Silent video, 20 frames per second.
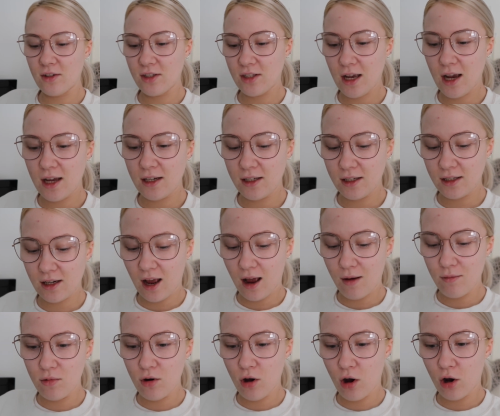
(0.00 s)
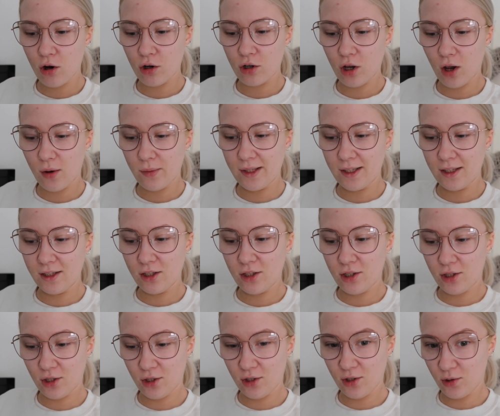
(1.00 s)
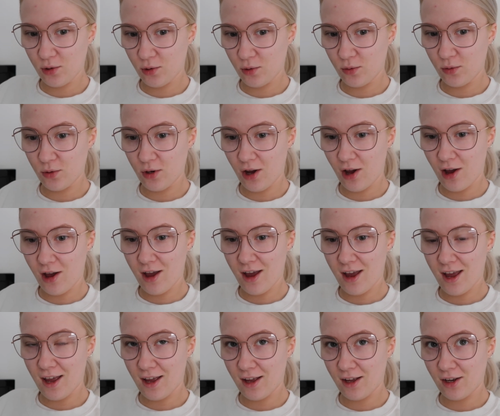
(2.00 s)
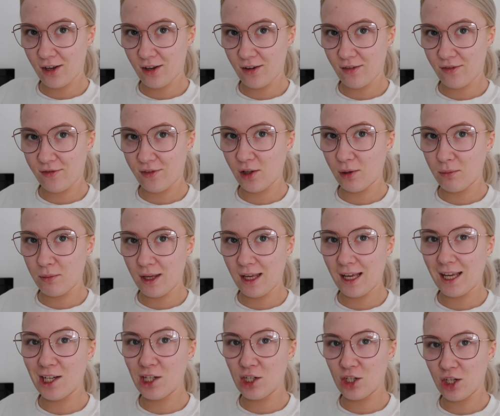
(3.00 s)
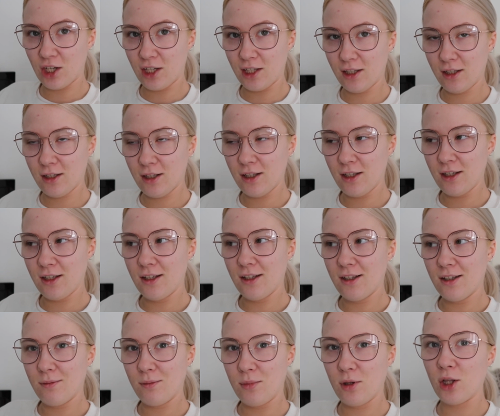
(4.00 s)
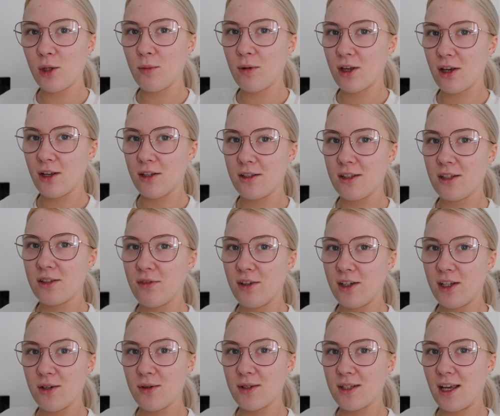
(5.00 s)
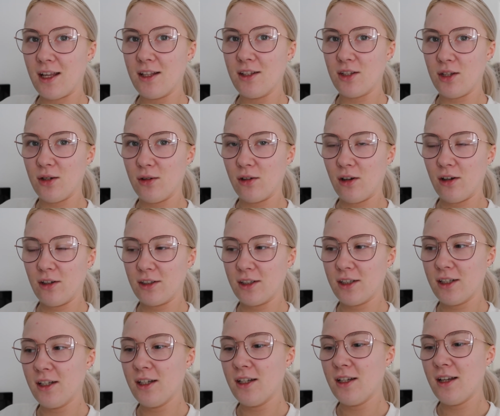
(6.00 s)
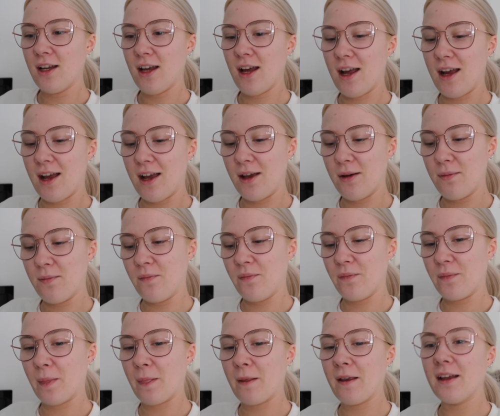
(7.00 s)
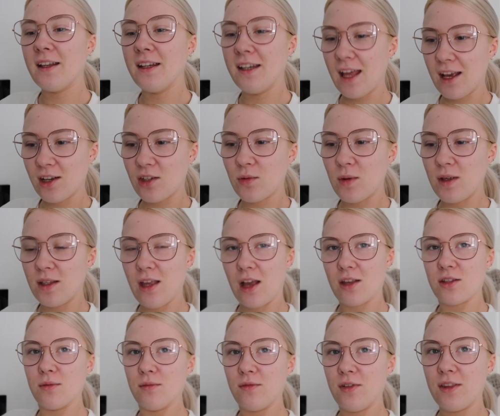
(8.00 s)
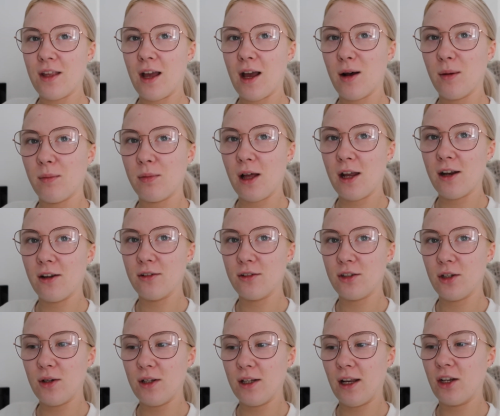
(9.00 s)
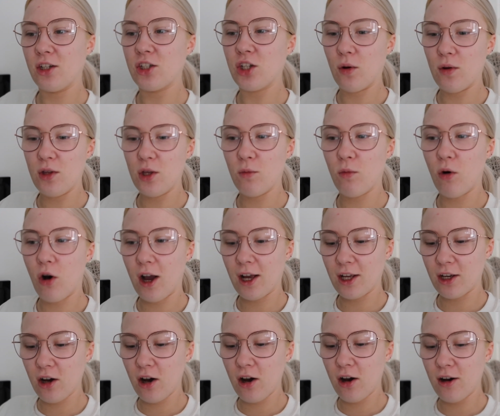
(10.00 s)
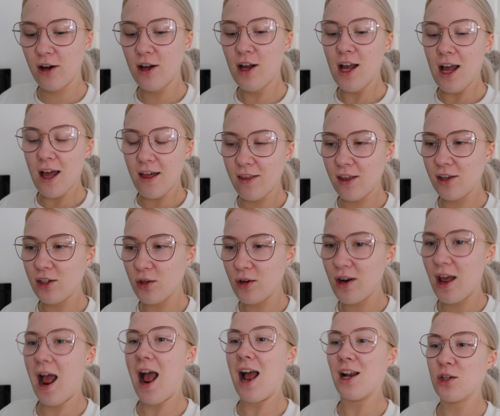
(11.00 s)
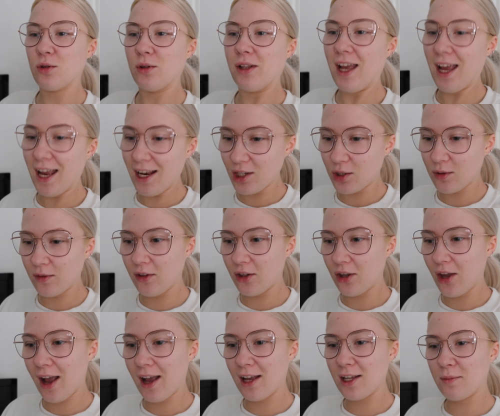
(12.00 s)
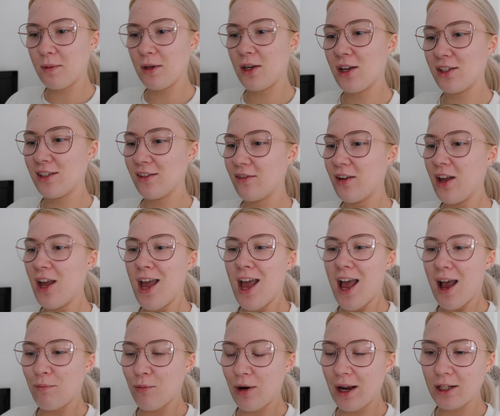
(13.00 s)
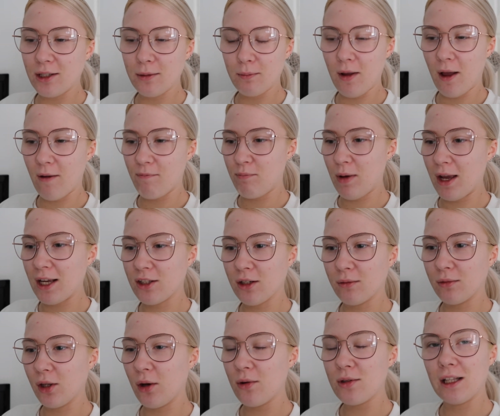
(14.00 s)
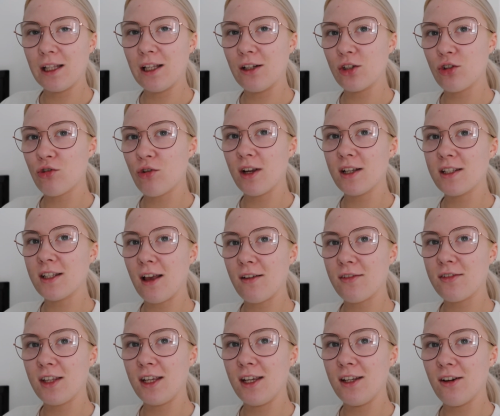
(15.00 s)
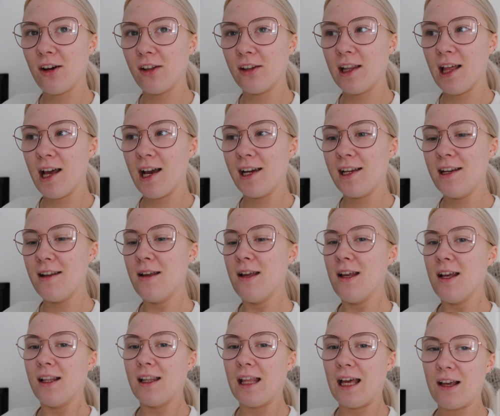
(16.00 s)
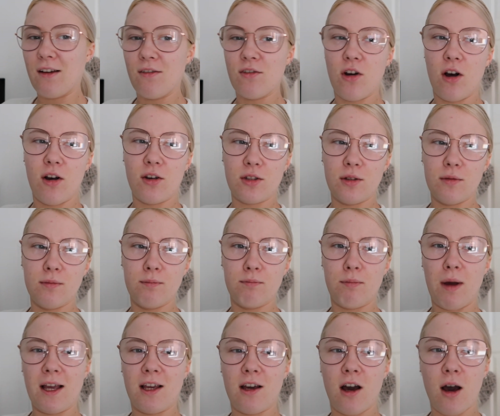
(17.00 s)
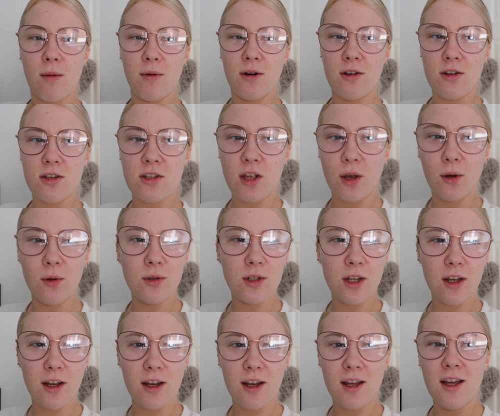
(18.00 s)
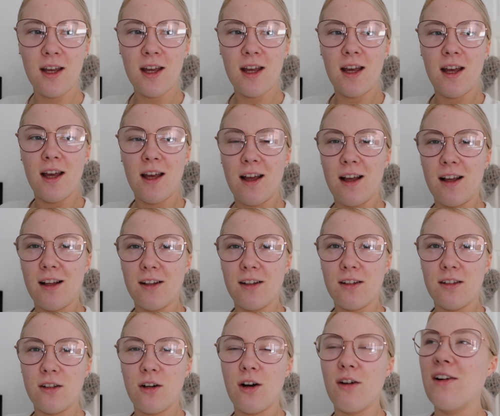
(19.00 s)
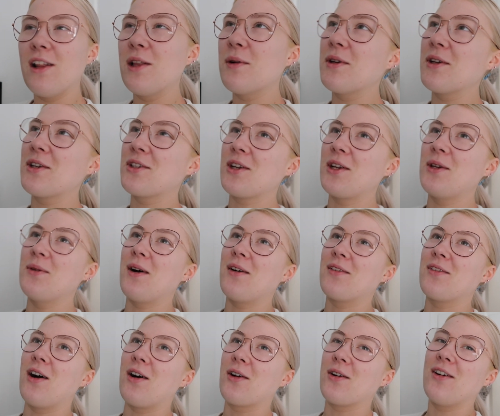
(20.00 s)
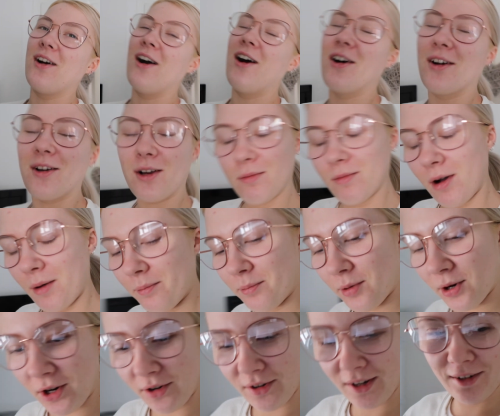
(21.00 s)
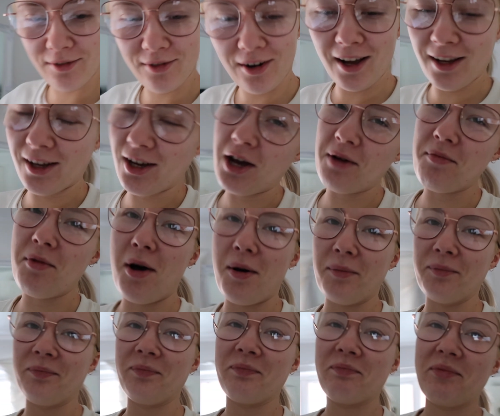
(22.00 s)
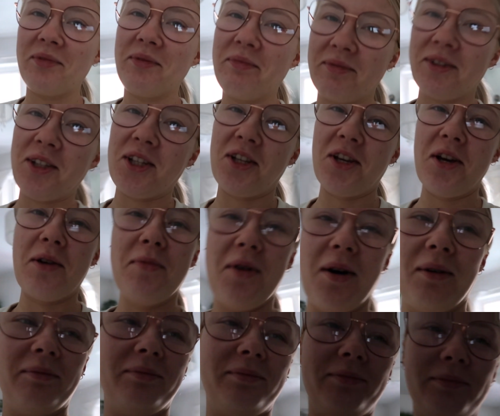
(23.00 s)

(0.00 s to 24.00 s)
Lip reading: decided I'm not going to film me hinching, purely because this video is getting too long. Next week, that's something that I'll plan on doing and showing you what I got, and then doing an actual hinge with you guys, because I've picked up loads of little tricks that I've seen online. Like, I've got some bicarbonate of soda. Oh, I really want to show you what I've got. Oh, come on, bugger it. Right, come on. Come on.